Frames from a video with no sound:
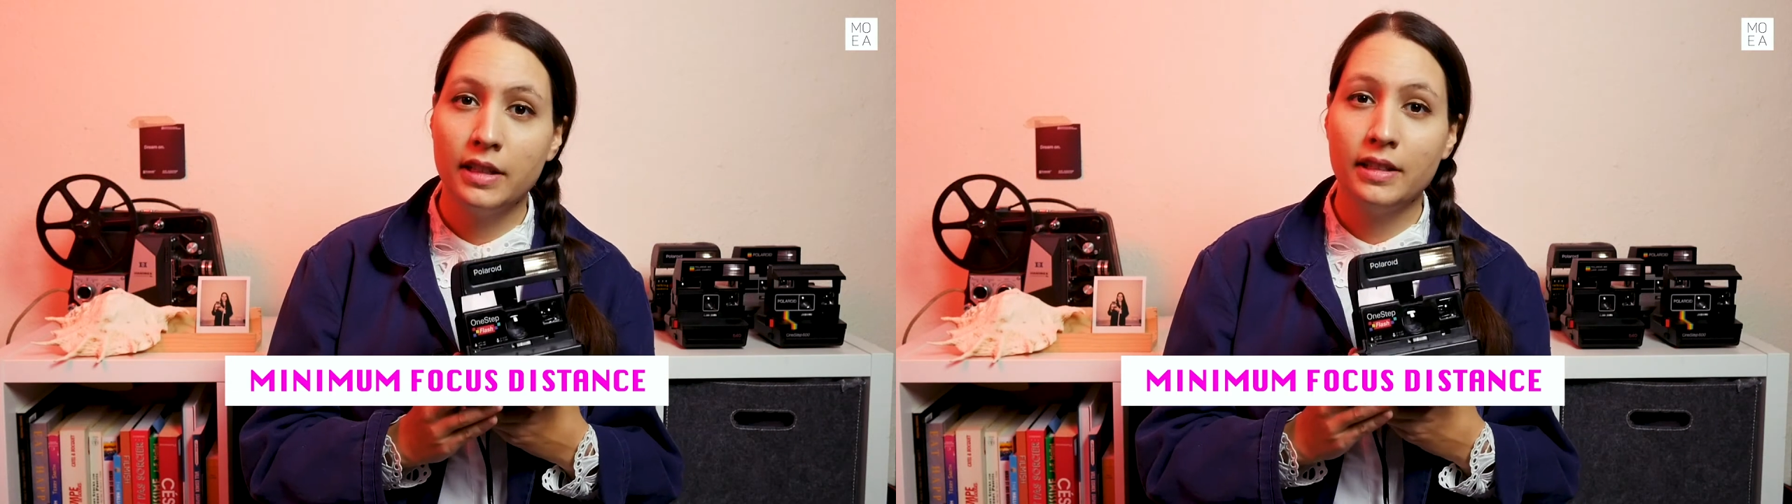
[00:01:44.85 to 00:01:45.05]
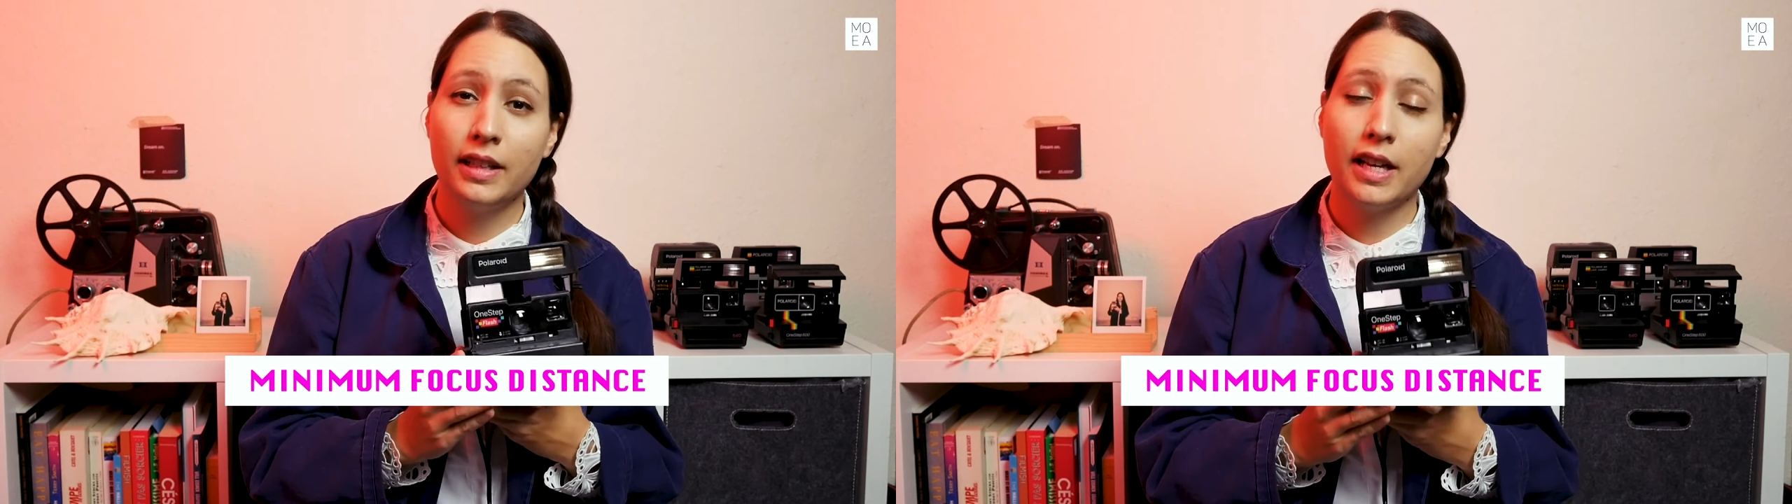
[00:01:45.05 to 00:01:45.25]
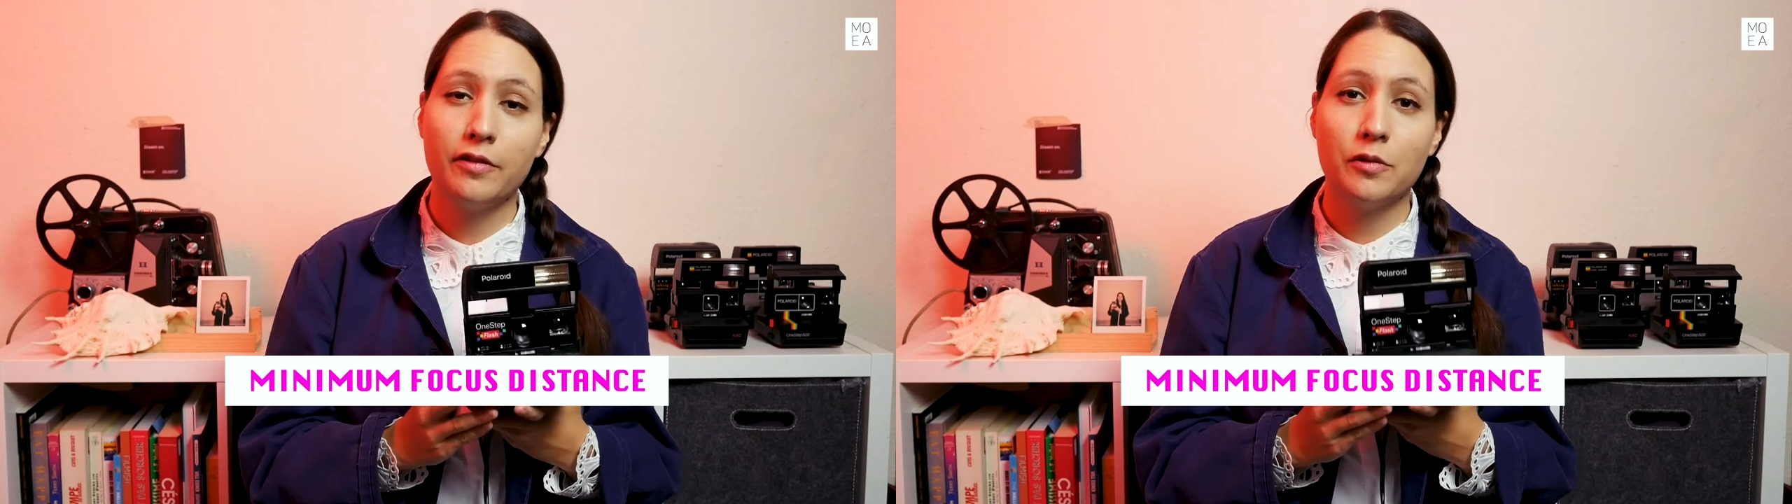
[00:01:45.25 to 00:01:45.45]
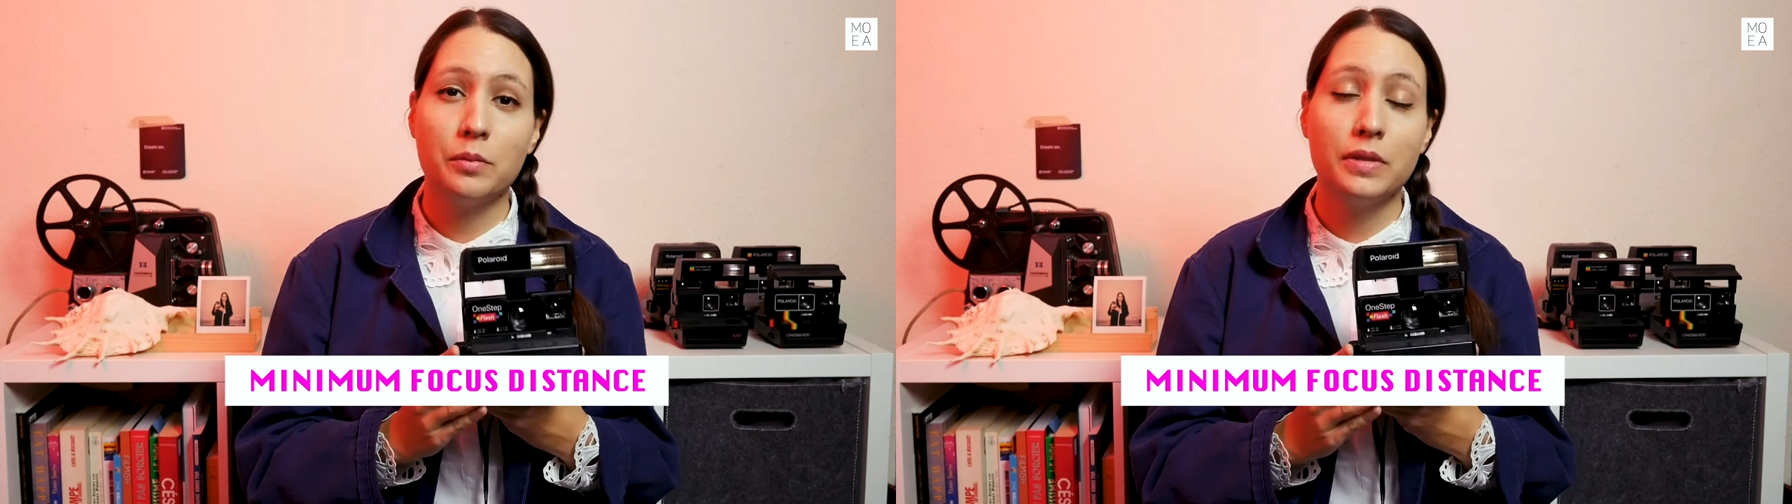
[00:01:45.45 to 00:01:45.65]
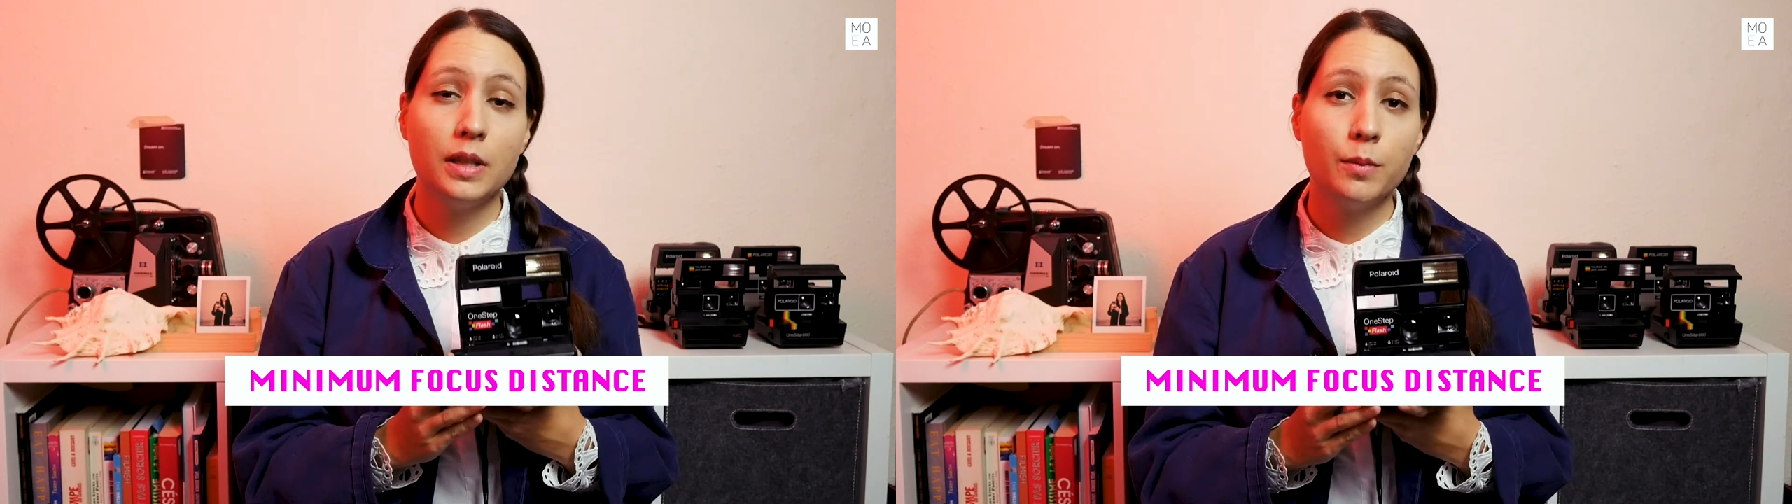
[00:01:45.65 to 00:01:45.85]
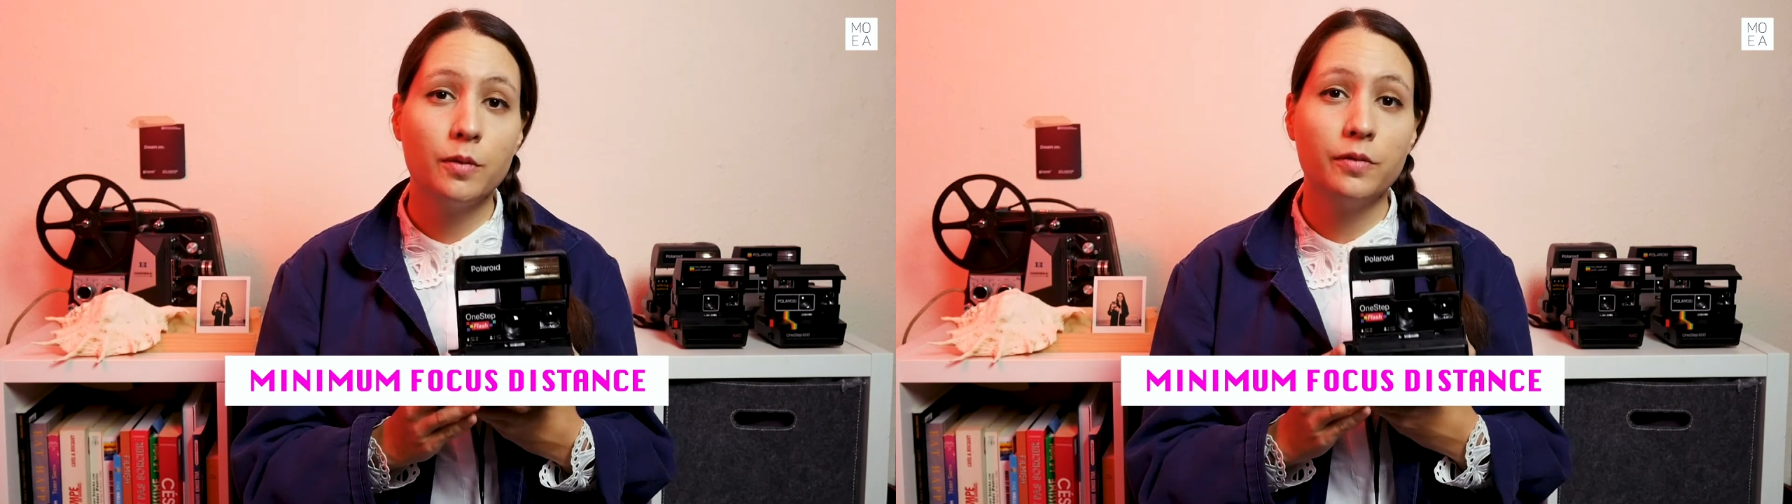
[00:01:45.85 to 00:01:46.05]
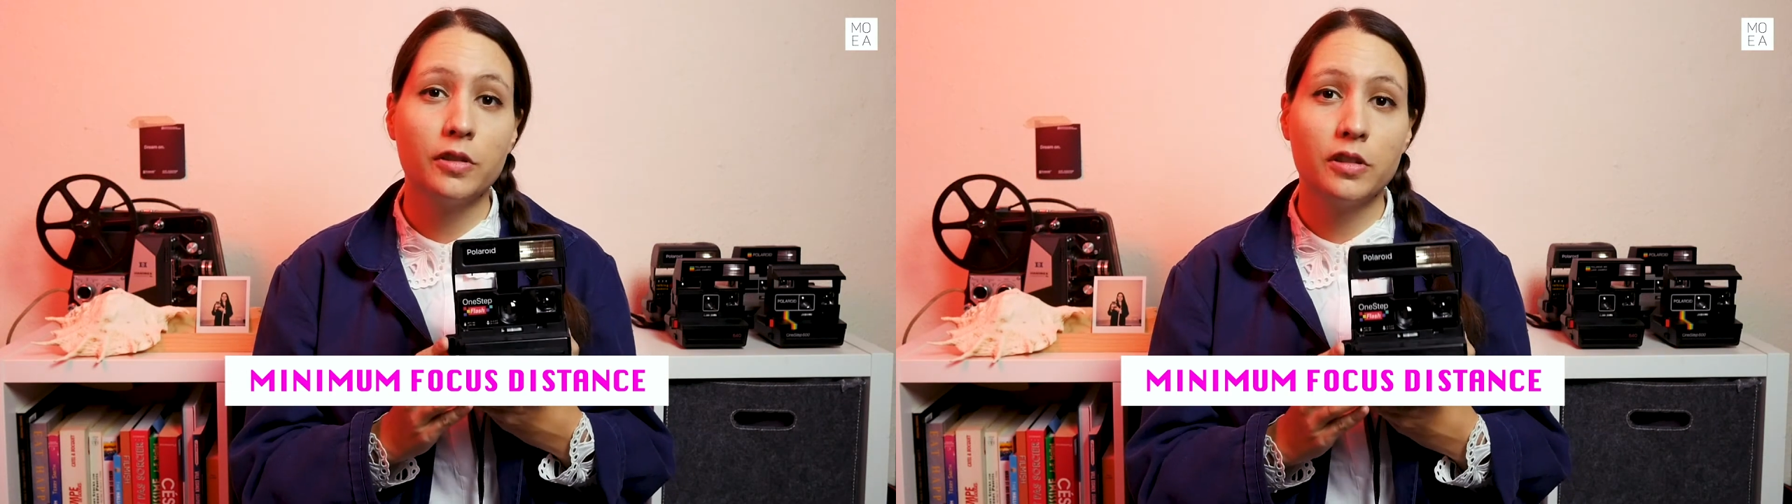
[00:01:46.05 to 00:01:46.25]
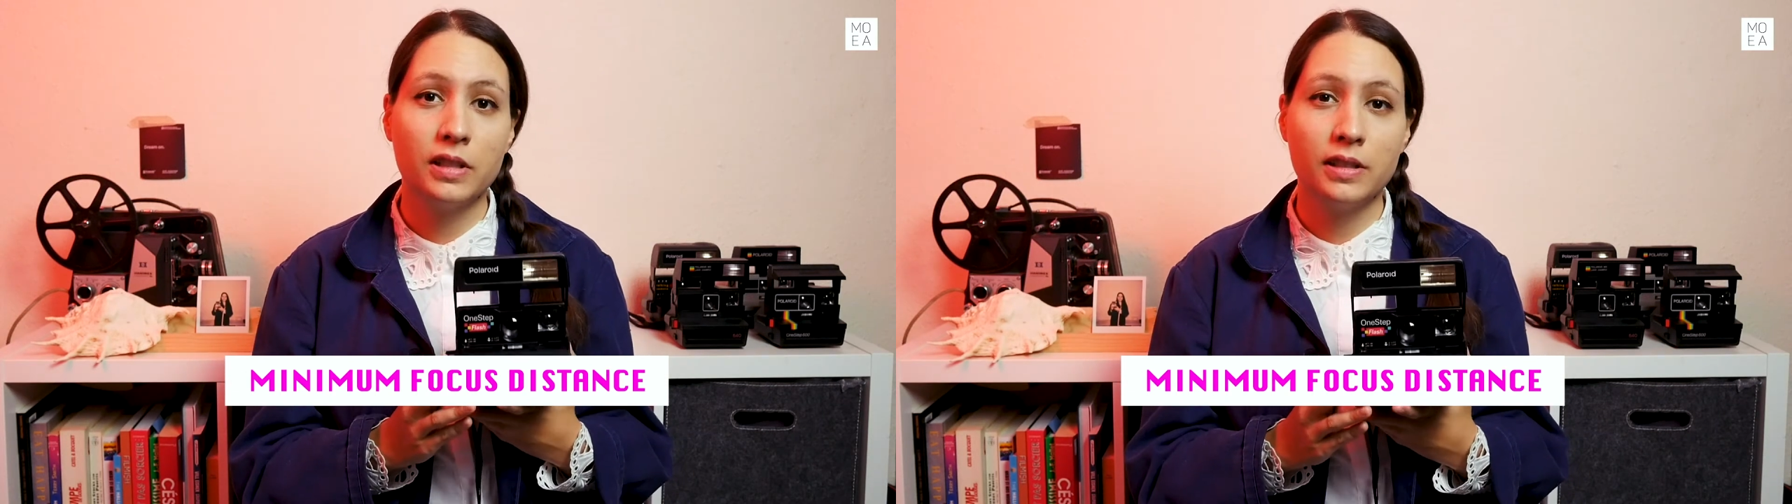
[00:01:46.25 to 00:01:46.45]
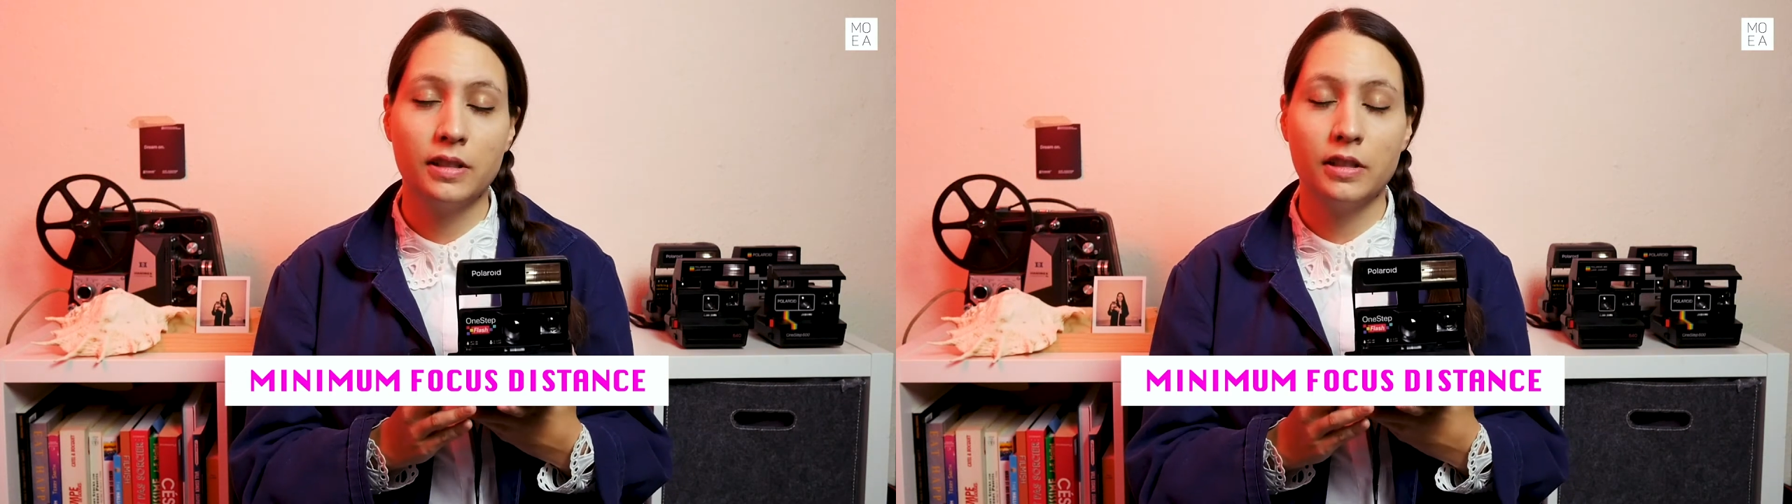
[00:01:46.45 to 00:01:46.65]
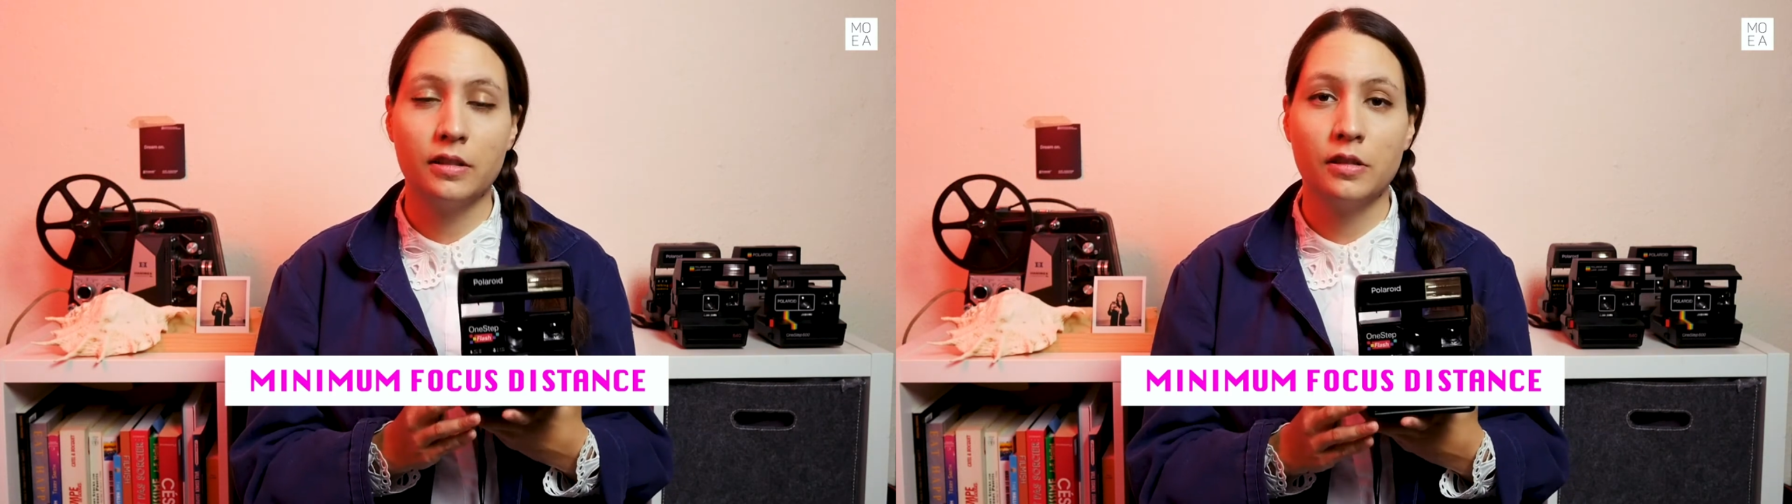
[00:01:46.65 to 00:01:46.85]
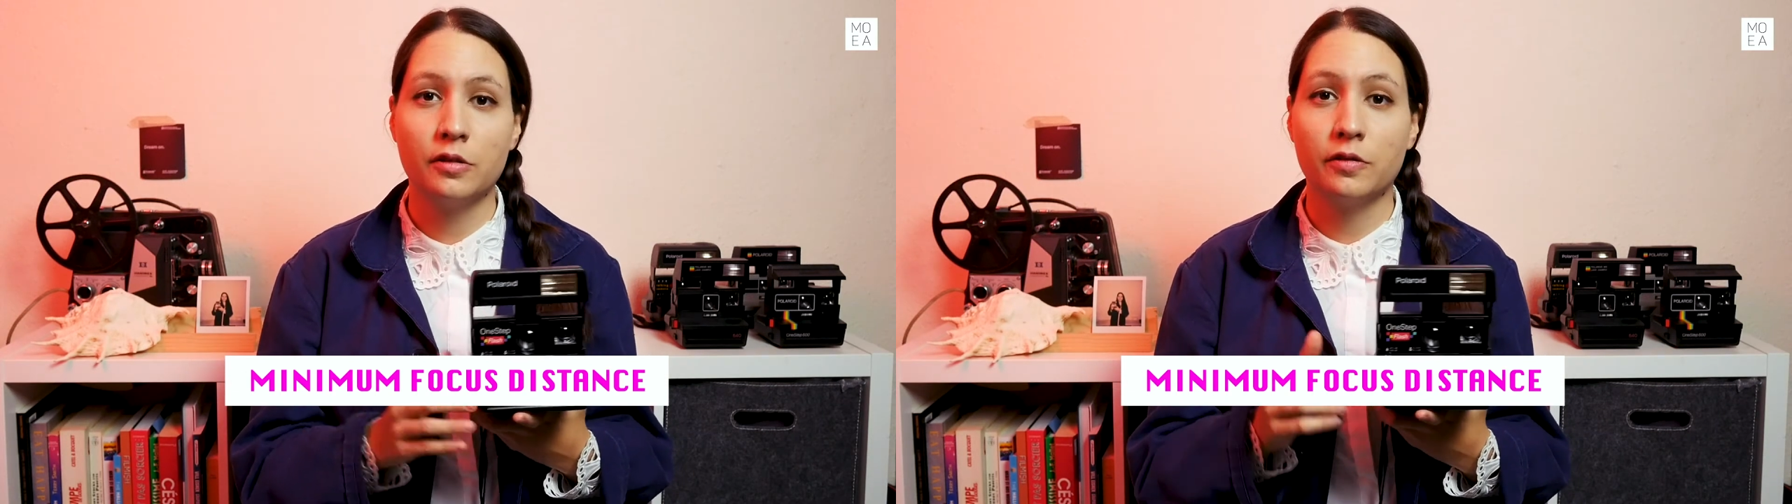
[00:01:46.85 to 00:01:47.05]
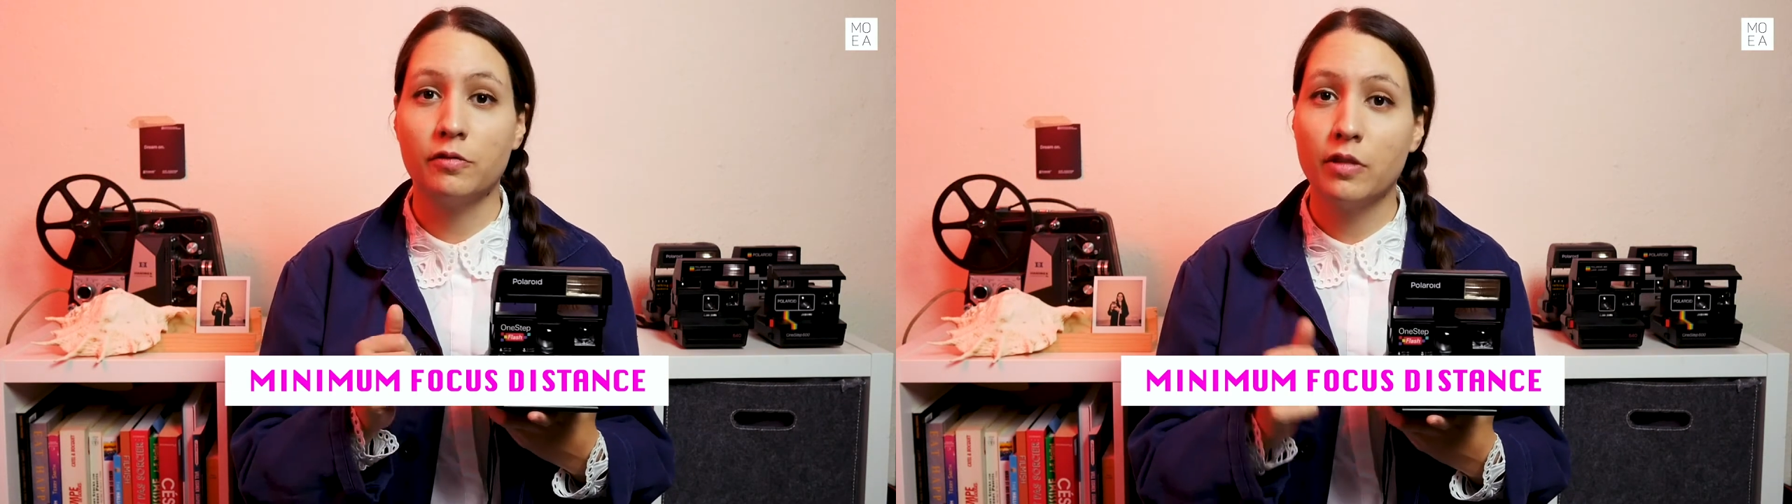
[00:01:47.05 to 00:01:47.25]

they have a minimum focusing distance of